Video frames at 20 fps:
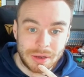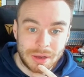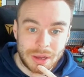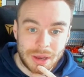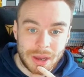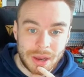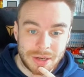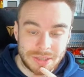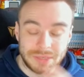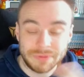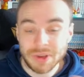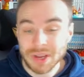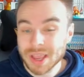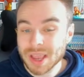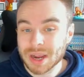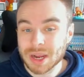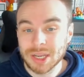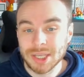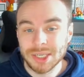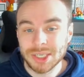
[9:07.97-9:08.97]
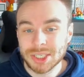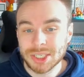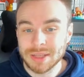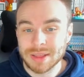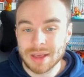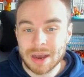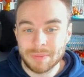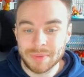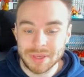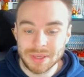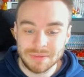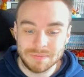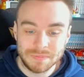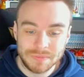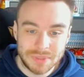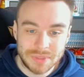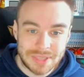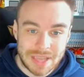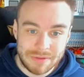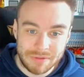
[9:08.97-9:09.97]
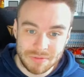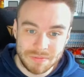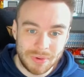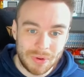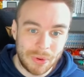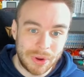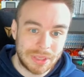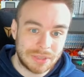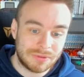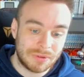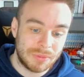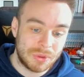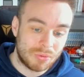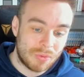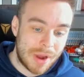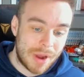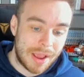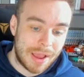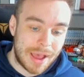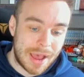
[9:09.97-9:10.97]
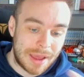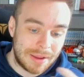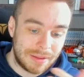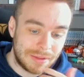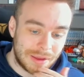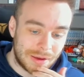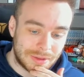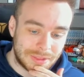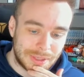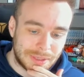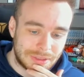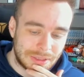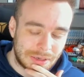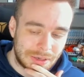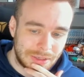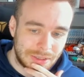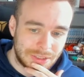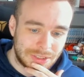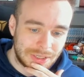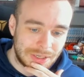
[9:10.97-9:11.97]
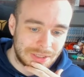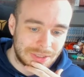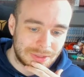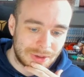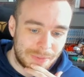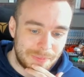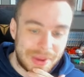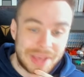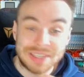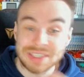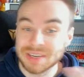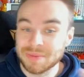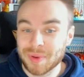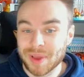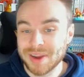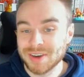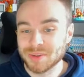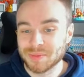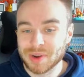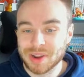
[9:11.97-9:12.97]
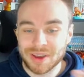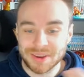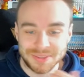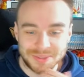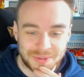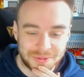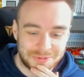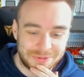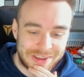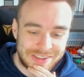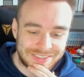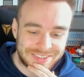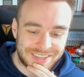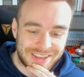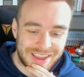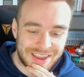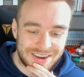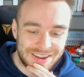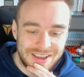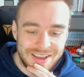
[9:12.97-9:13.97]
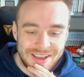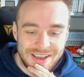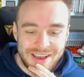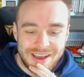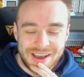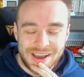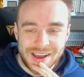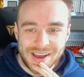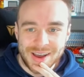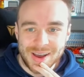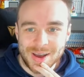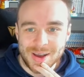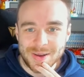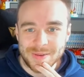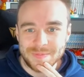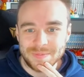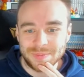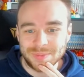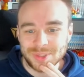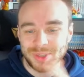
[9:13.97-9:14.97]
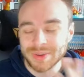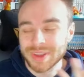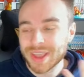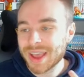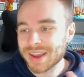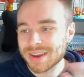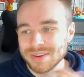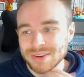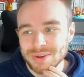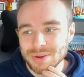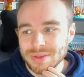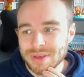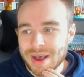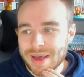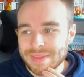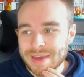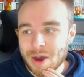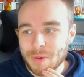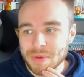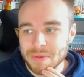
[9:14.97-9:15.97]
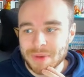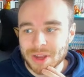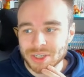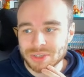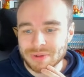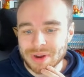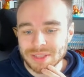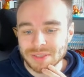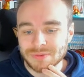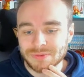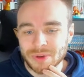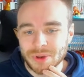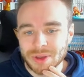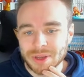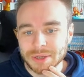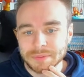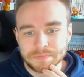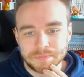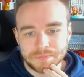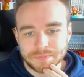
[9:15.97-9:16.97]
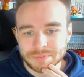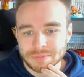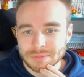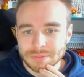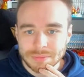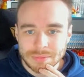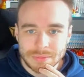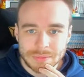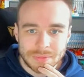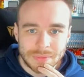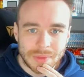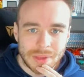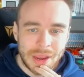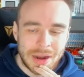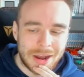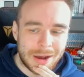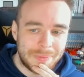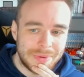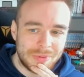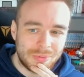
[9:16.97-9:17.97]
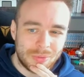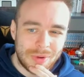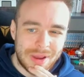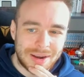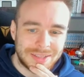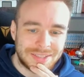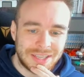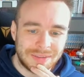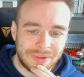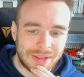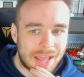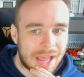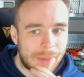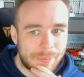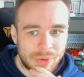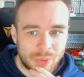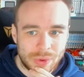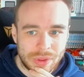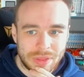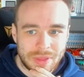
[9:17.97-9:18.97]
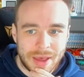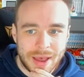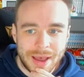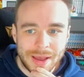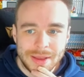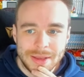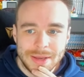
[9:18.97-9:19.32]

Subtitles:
Because if I get a clean sheet, that'll be 7 points from the Raya and the Arteta clean sheet. So I'm basically playing double Arsenal defense again. So yeah, I can do that. That'll be my transfer, and I'll be relatively happy with that.